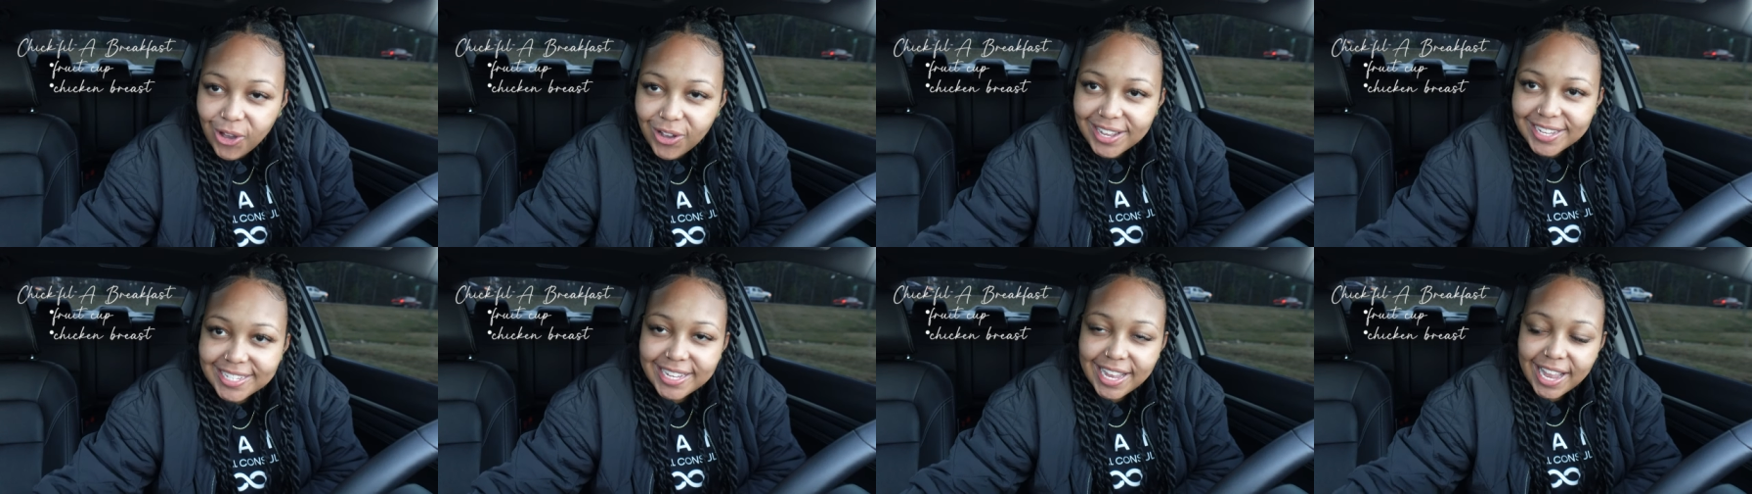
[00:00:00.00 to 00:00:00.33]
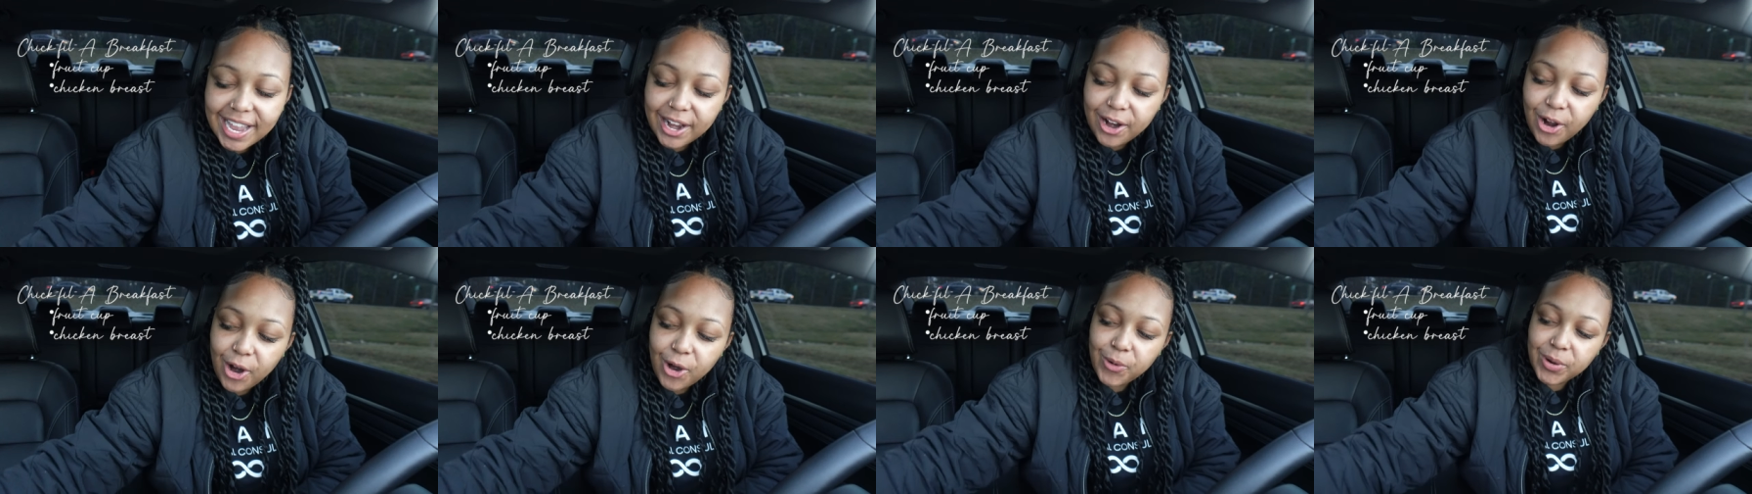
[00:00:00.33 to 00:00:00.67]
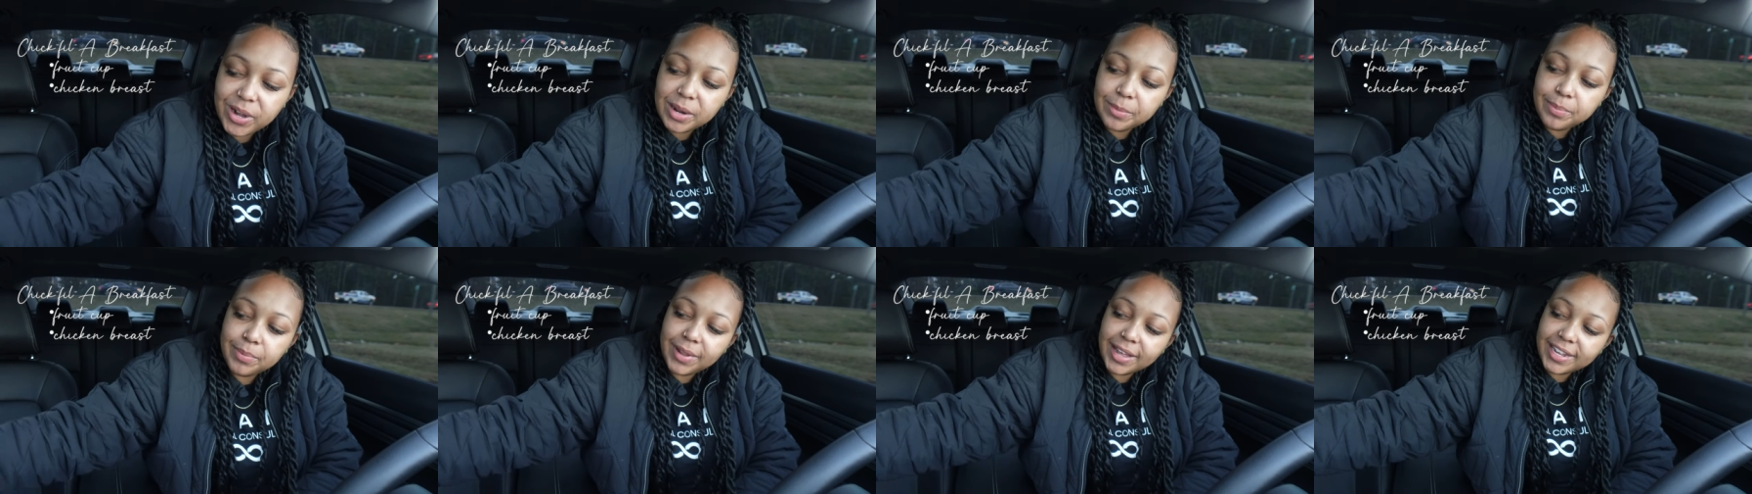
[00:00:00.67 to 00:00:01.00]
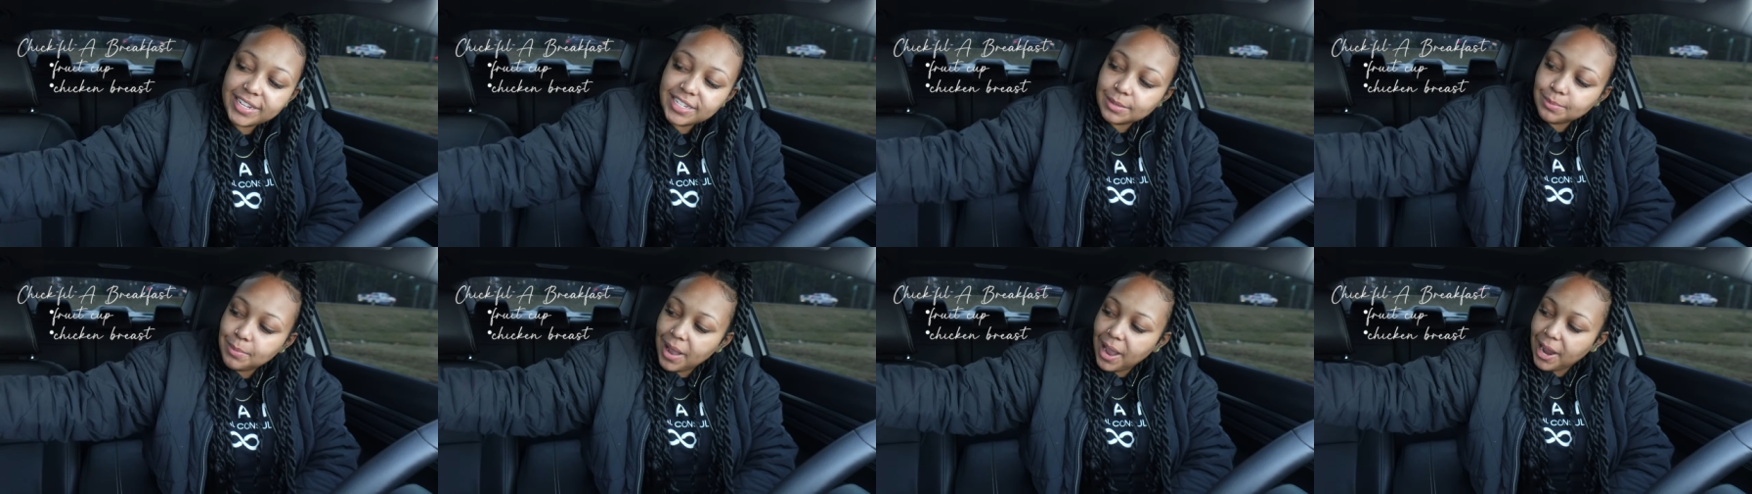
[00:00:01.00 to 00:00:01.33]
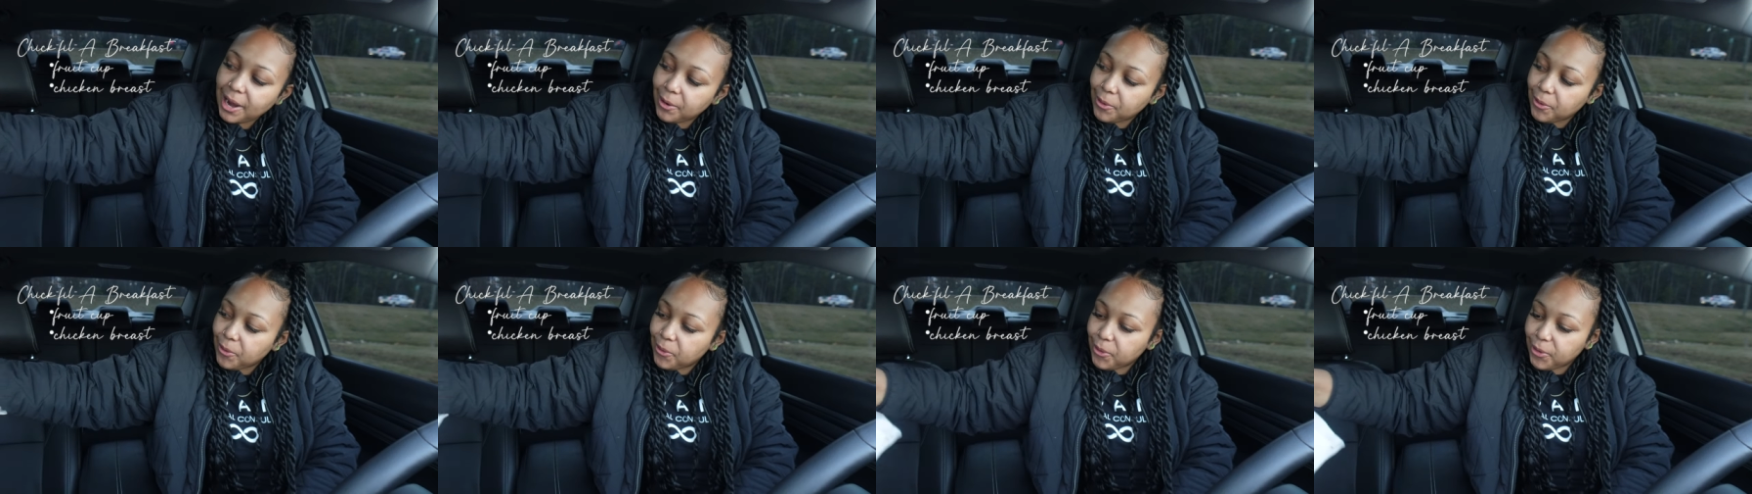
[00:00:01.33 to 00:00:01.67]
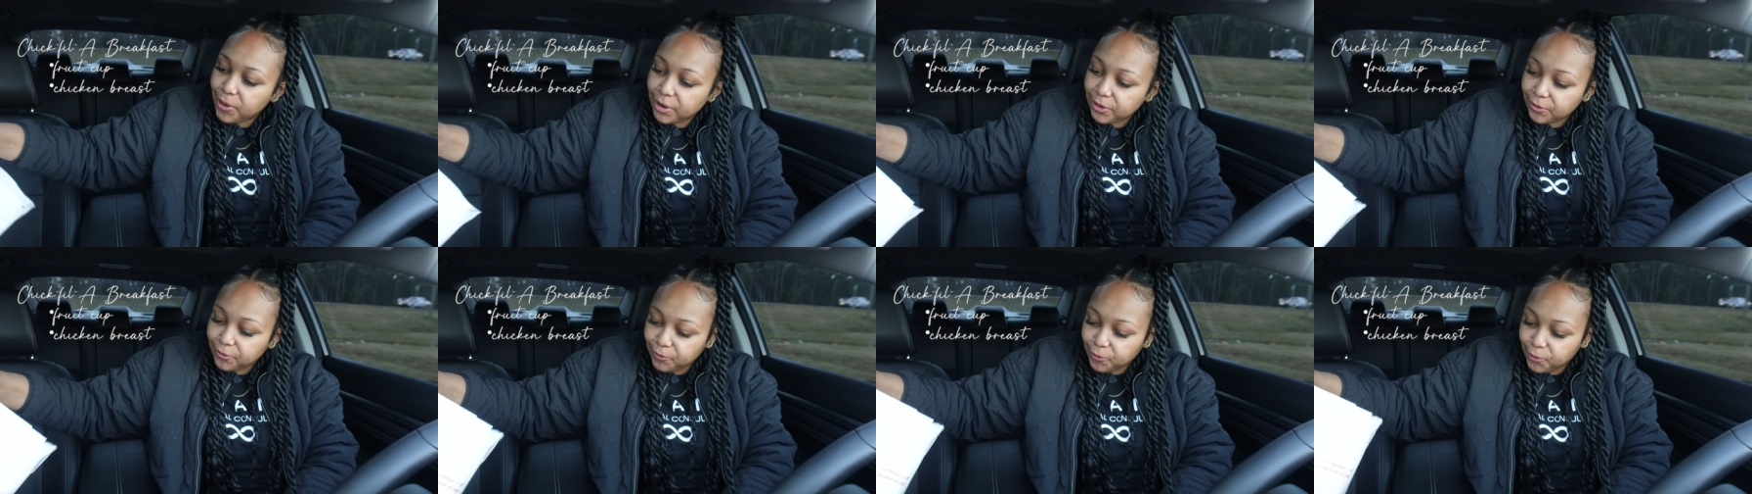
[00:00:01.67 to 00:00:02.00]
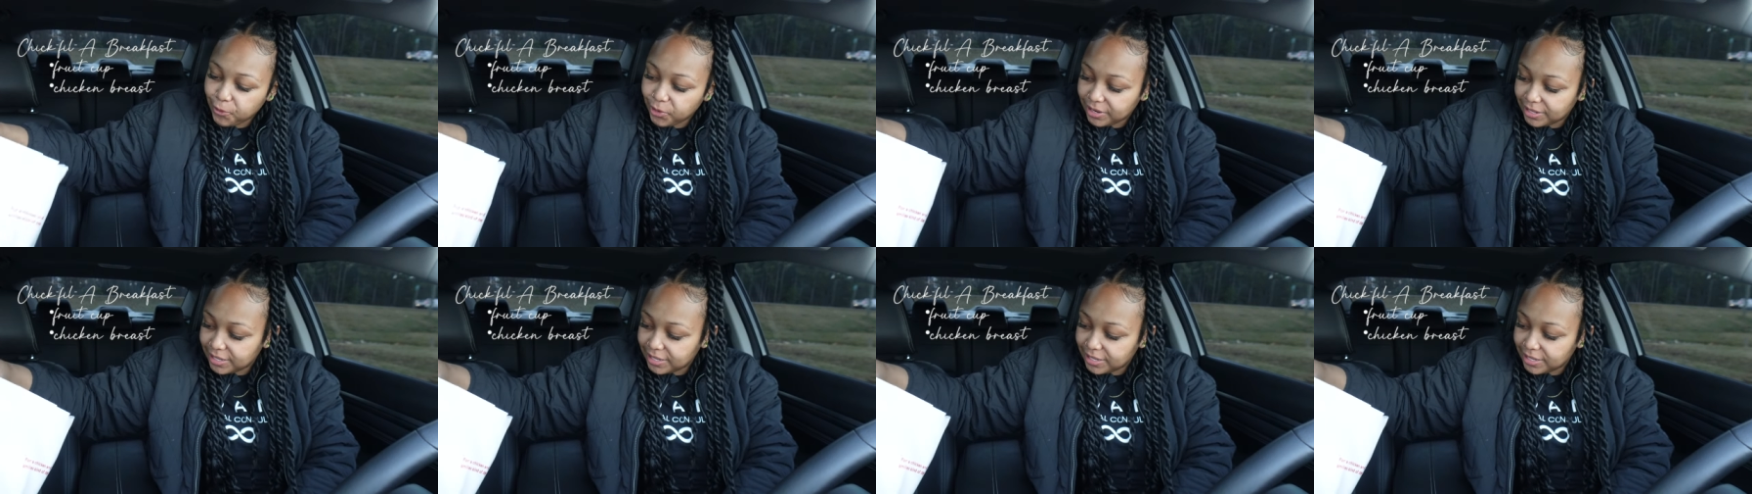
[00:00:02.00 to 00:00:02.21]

because I had already placed my order for